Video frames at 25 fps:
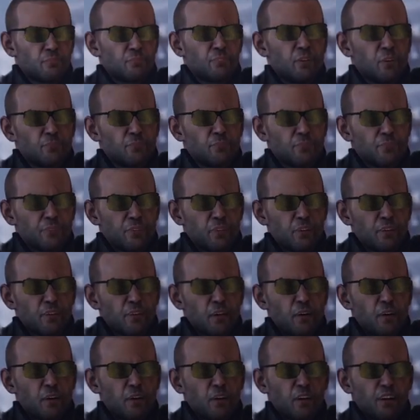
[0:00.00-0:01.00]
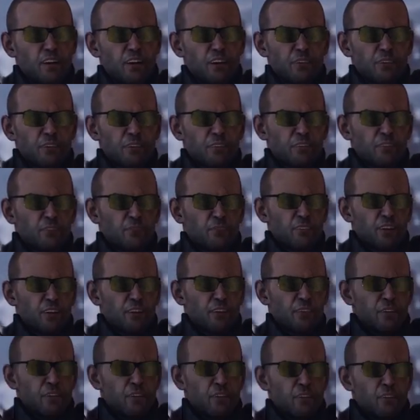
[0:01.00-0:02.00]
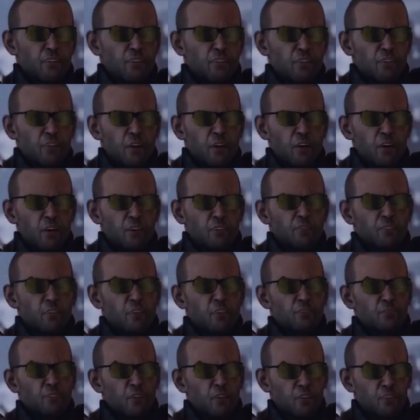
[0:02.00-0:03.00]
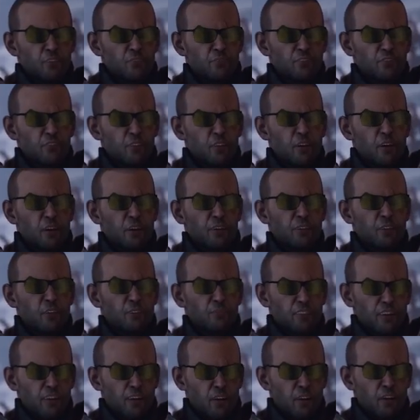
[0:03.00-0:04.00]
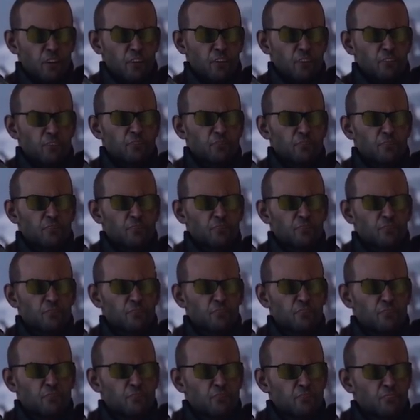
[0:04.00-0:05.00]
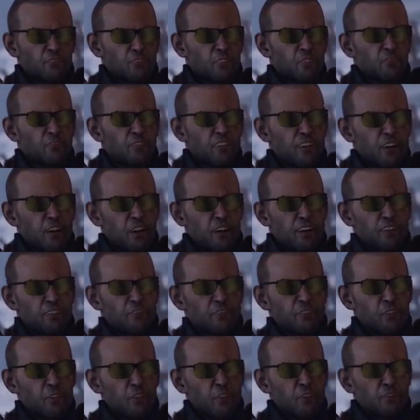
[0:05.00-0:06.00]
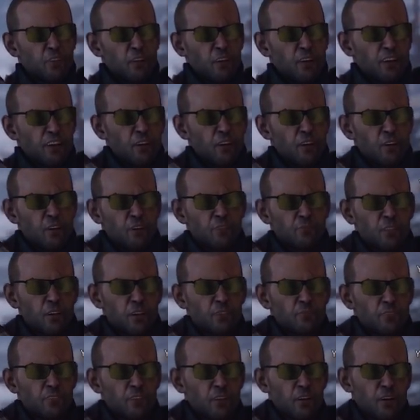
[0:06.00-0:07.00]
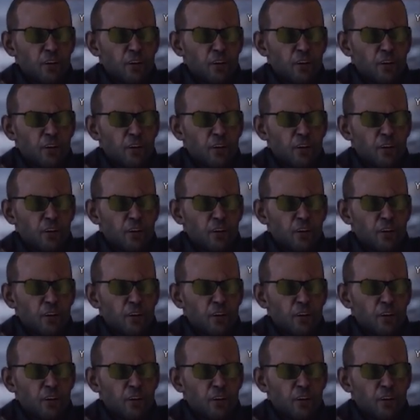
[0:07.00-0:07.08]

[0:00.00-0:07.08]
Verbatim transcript: It's obvious that you are hiding something. You are more powerful than you appear, you speak of Elex withdrawal and the doubt that